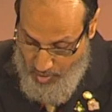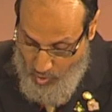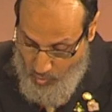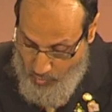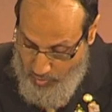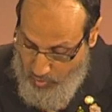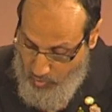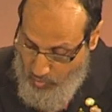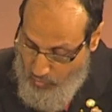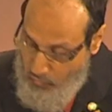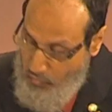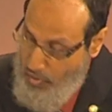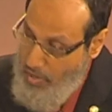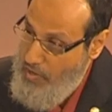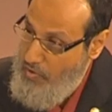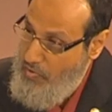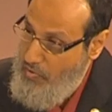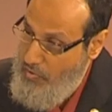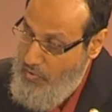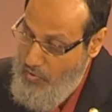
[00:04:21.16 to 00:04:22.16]
where
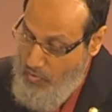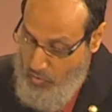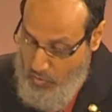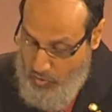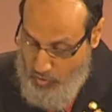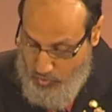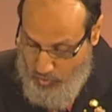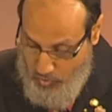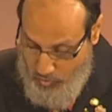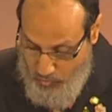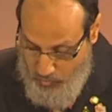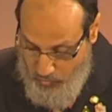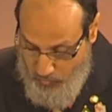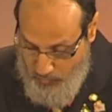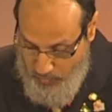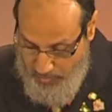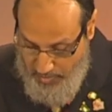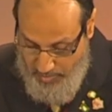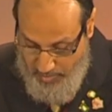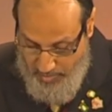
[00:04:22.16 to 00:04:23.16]
universities should
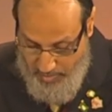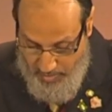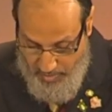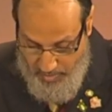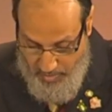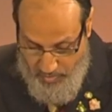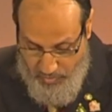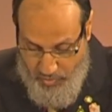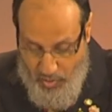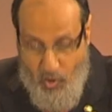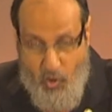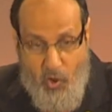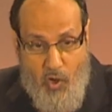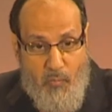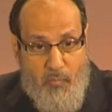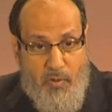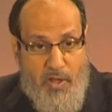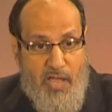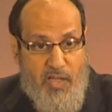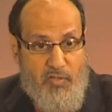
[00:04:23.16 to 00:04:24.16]
be the
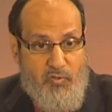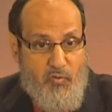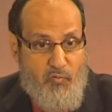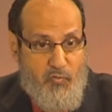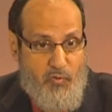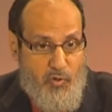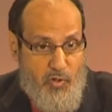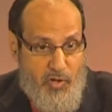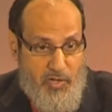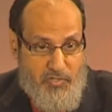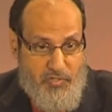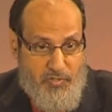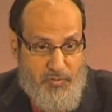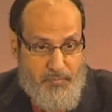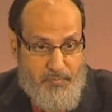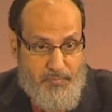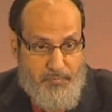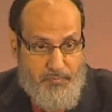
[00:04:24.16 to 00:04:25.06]
homeland of knowledge